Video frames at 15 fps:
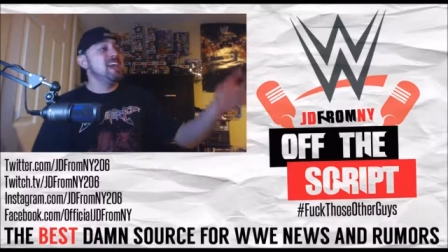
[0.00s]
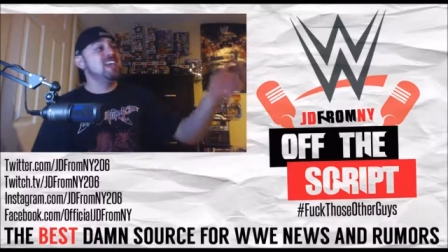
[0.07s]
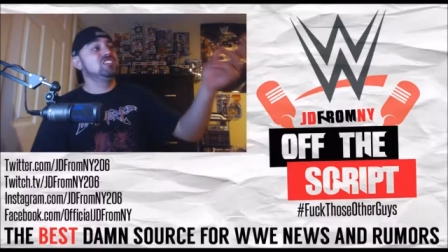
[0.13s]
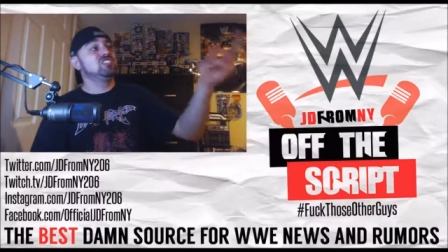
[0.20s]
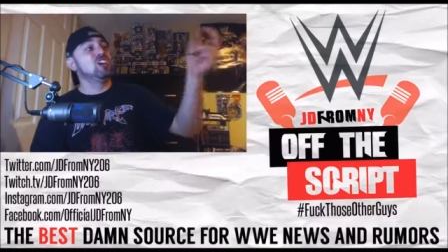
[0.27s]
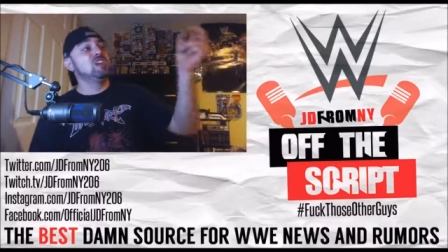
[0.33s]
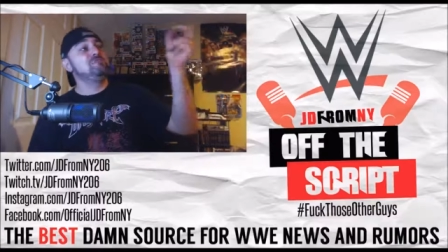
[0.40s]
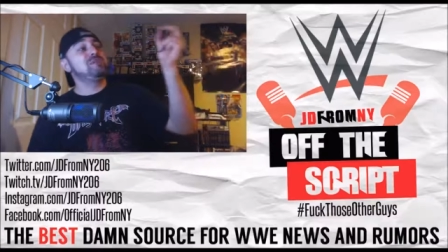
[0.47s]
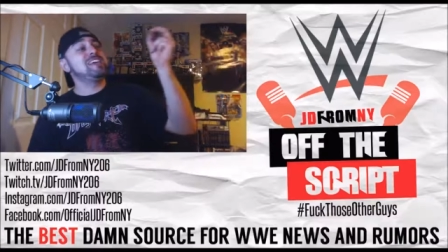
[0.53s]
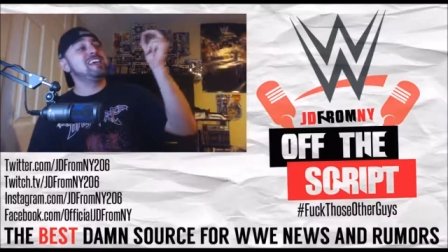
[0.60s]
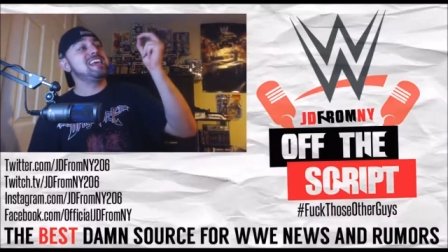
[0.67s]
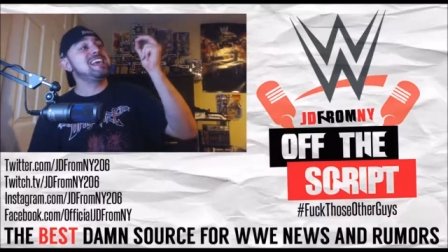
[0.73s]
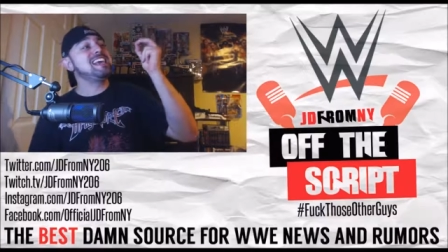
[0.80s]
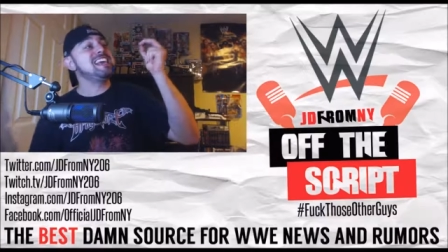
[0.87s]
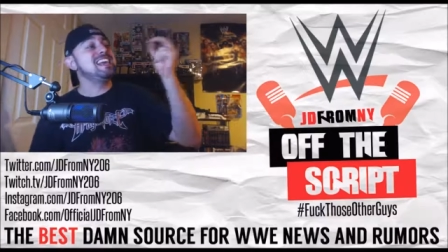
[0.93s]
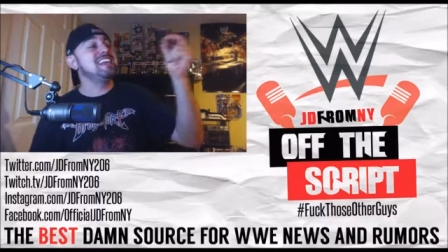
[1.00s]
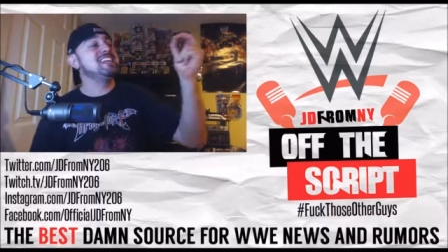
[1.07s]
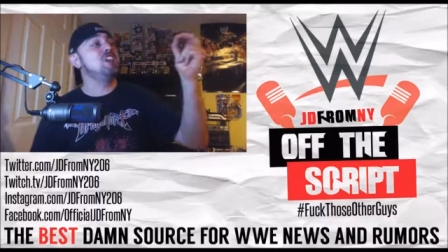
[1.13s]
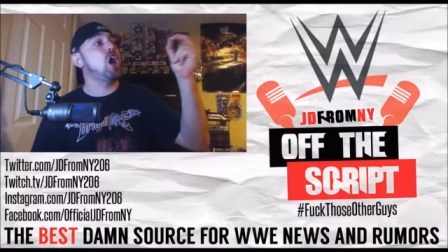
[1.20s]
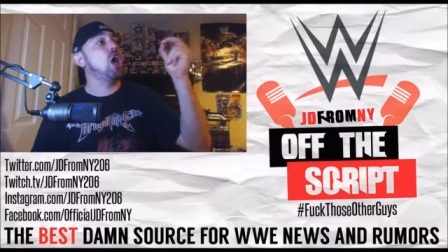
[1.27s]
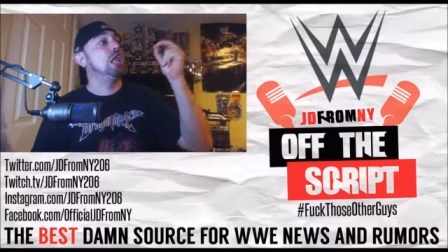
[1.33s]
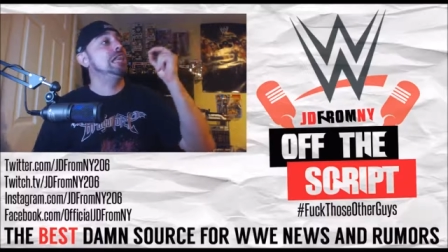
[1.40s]
He's going to be
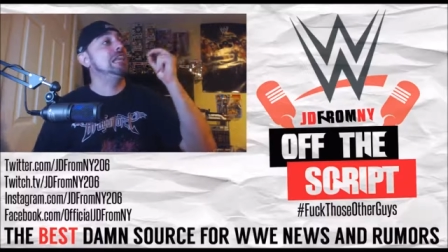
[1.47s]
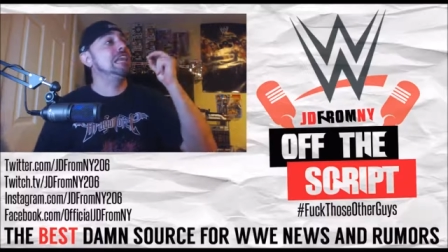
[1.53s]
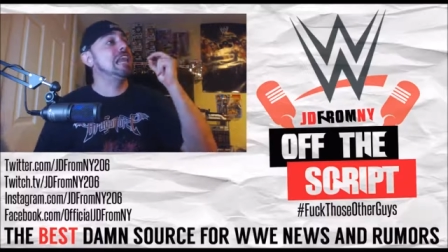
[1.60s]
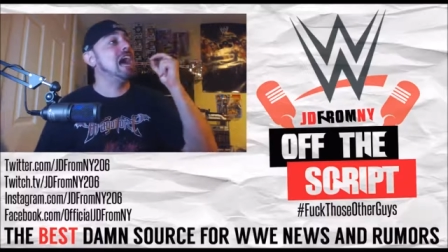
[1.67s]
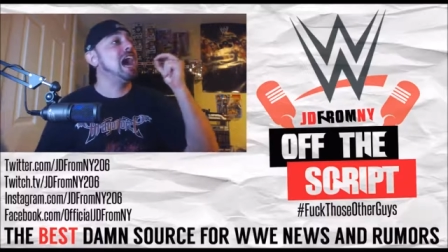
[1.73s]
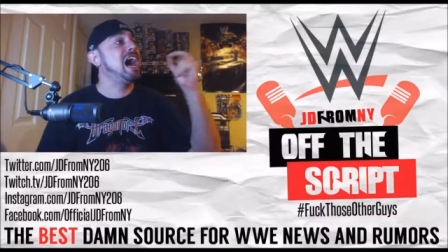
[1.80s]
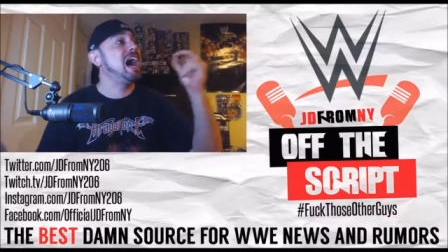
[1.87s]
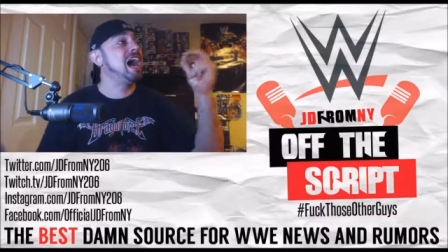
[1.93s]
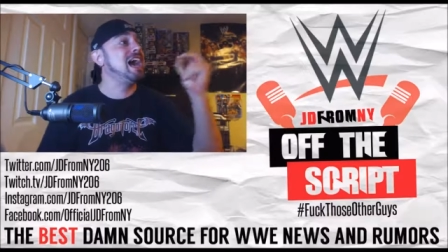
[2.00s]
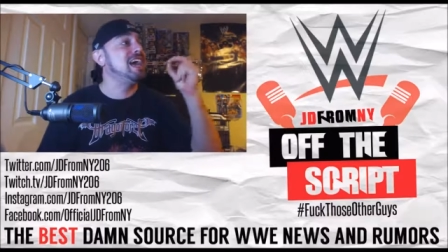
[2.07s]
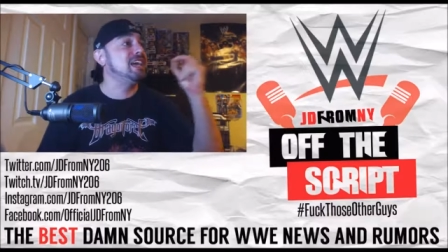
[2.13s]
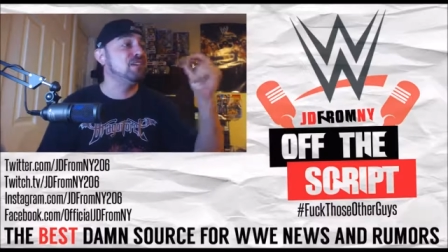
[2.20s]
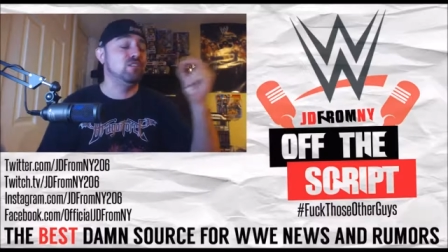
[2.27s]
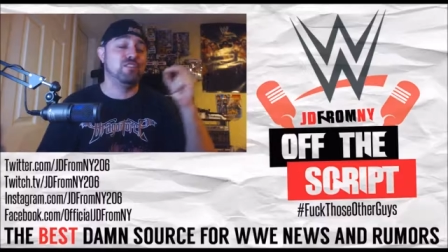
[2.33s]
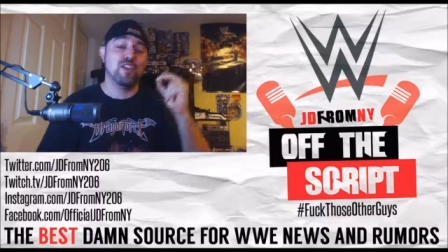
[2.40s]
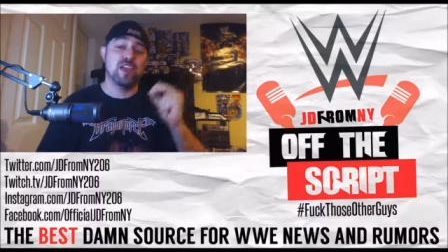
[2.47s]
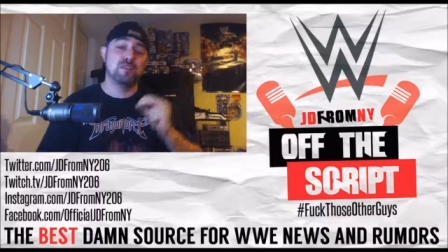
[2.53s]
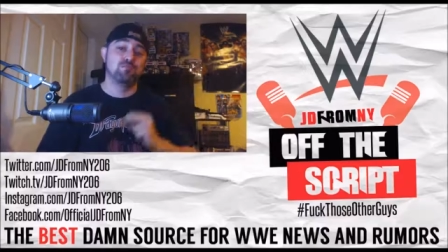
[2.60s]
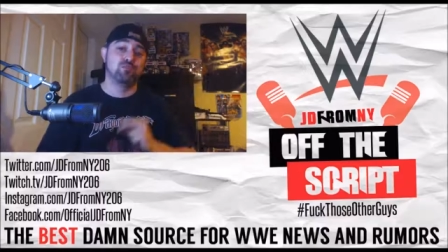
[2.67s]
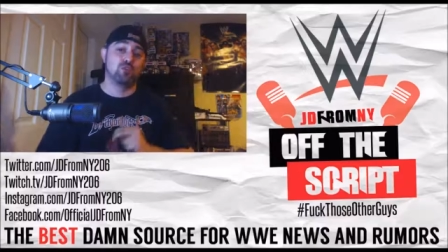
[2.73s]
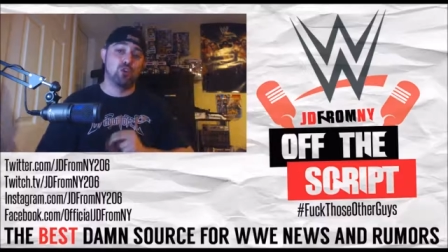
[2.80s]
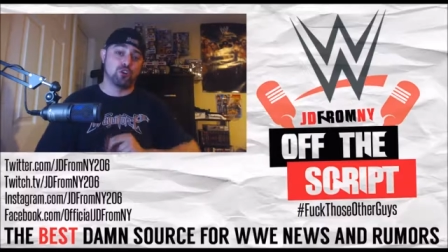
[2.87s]
eaten alive
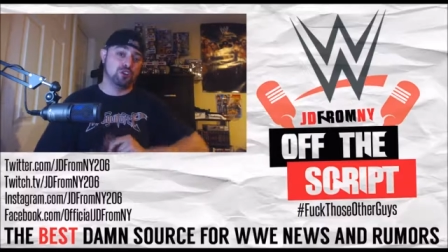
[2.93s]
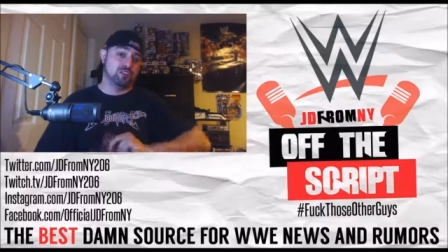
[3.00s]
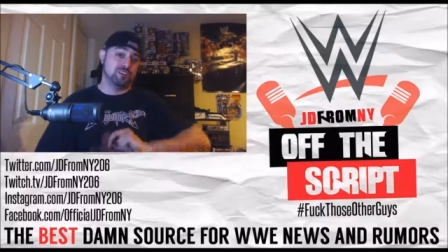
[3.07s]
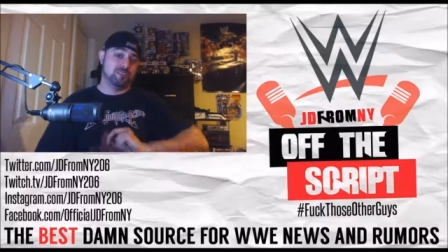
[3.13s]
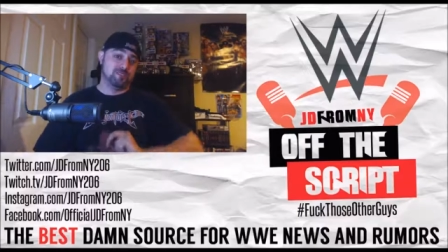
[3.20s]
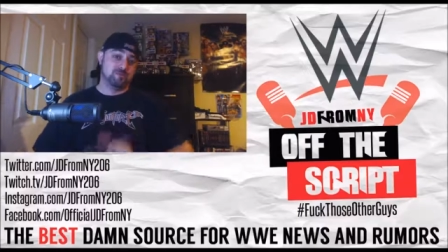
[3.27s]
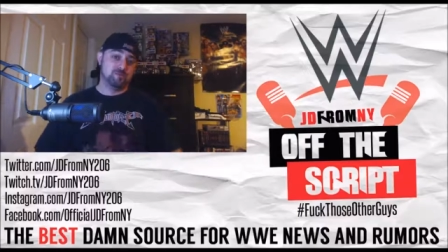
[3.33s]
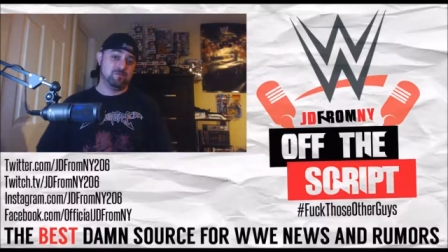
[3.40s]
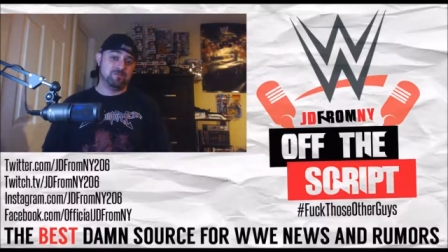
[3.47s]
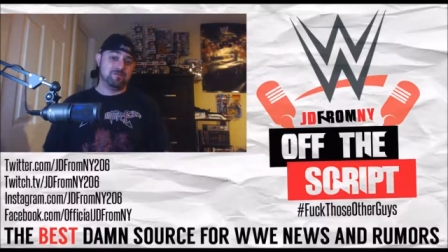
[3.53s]
in Brooklyn.